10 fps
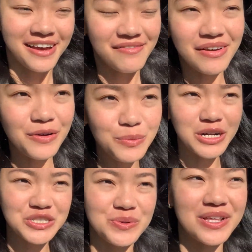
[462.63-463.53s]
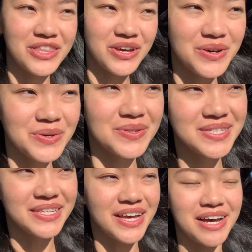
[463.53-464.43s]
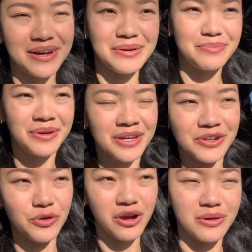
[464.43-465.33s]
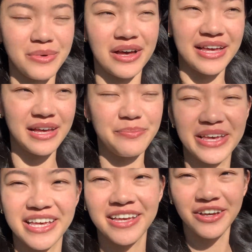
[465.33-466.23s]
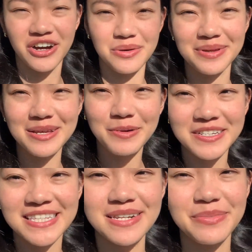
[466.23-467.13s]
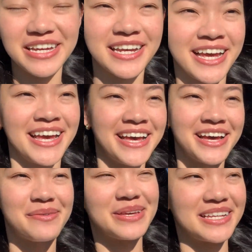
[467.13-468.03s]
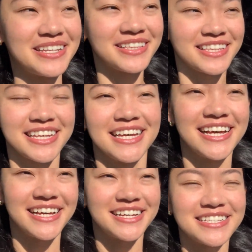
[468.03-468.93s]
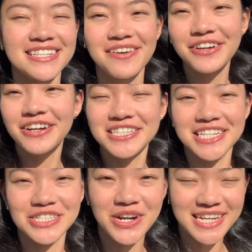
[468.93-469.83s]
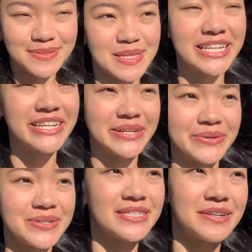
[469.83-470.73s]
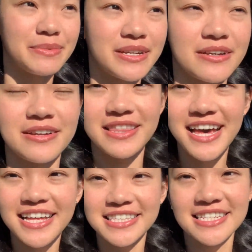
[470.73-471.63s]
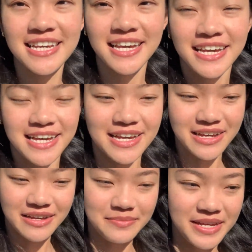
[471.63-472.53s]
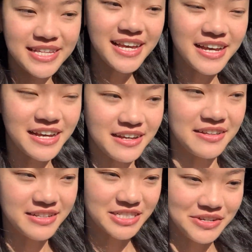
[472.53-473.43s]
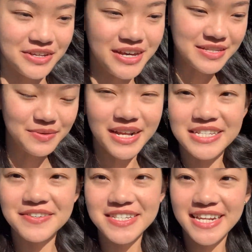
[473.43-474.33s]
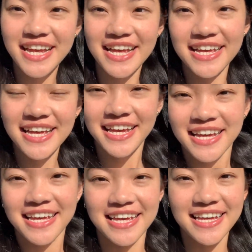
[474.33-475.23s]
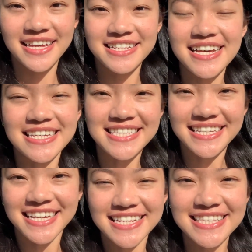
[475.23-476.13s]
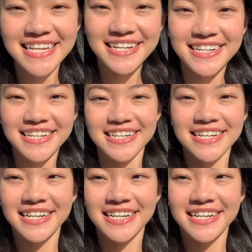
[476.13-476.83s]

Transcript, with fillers: I've never watched one of those, nor am I a big comedy person, but I mean, uh, never hurts to try something new, so I'm gonna go to that. Um, and yeah, I'll show you guys what I do today. And yeah, see you guys later.